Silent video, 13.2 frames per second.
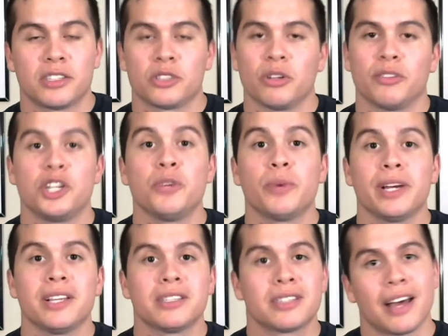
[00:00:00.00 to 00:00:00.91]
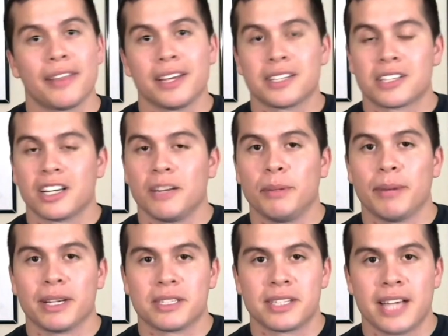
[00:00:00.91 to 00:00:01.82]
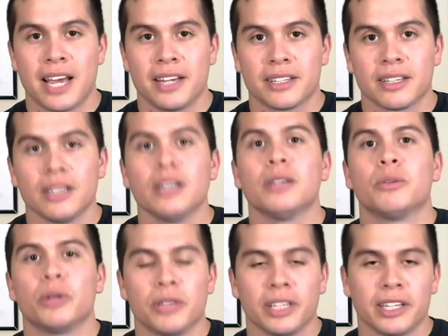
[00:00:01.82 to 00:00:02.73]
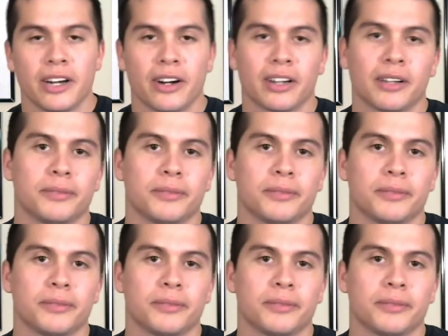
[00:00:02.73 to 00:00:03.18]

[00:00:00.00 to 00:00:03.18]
So if she wins, I think it's going to be by standing. What do you think, Derek?